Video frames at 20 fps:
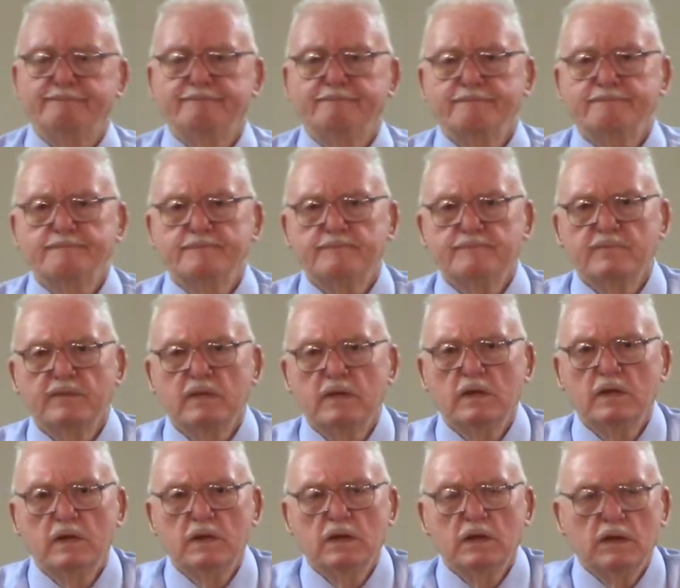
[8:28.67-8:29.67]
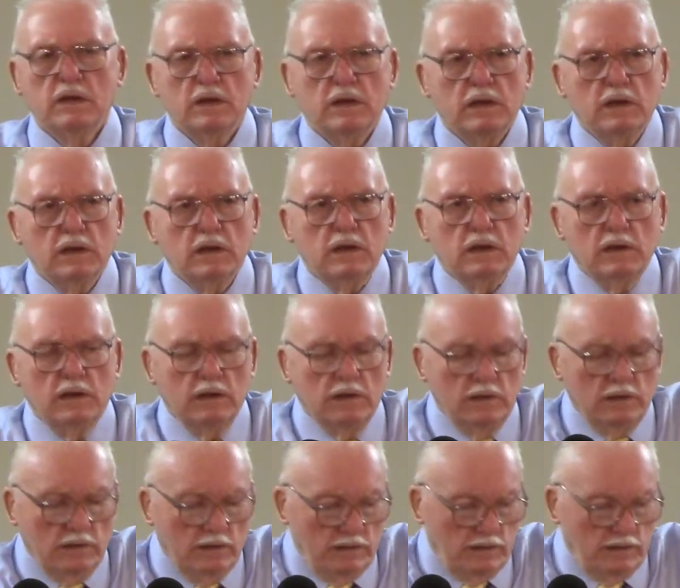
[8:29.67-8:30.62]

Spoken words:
Nobody speaks.